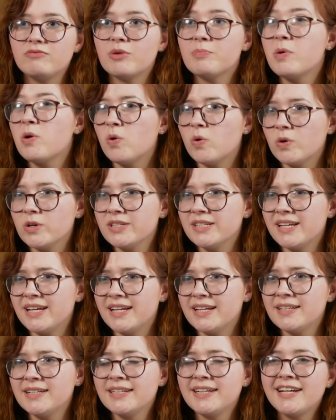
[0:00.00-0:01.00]

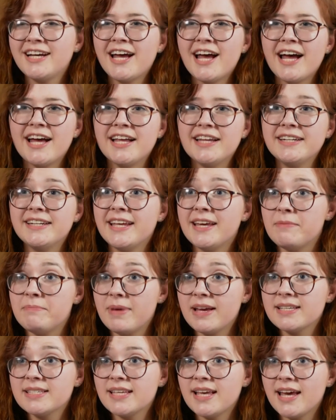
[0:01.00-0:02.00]
reporting, near
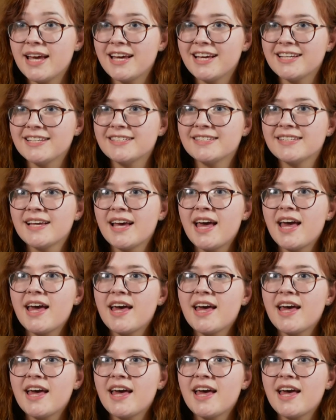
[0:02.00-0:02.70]
misses,